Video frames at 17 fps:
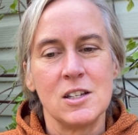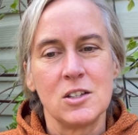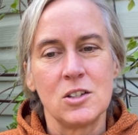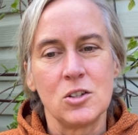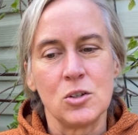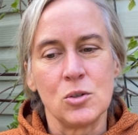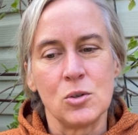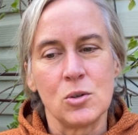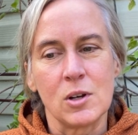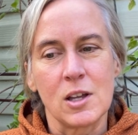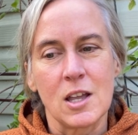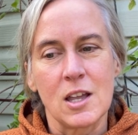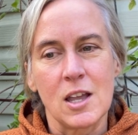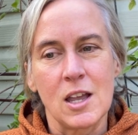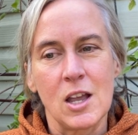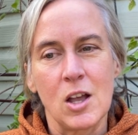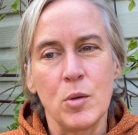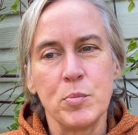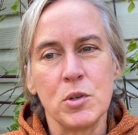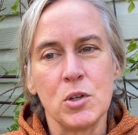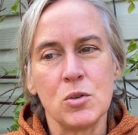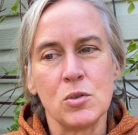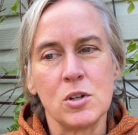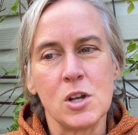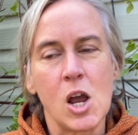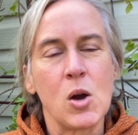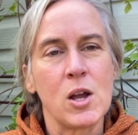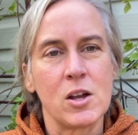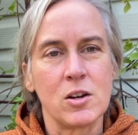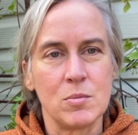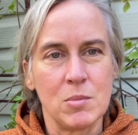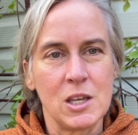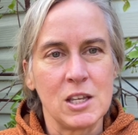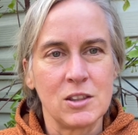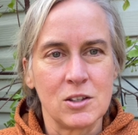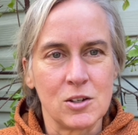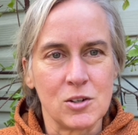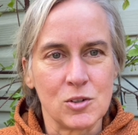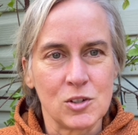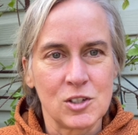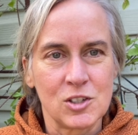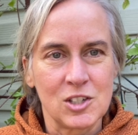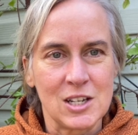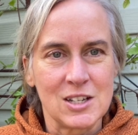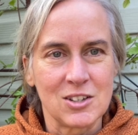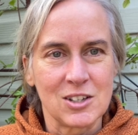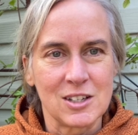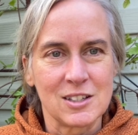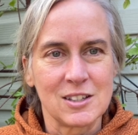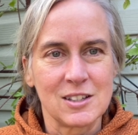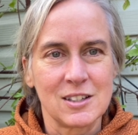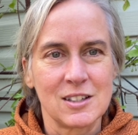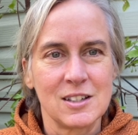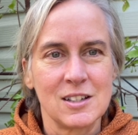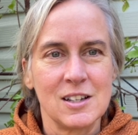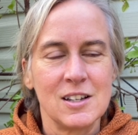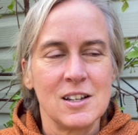to help you know how to make those changes.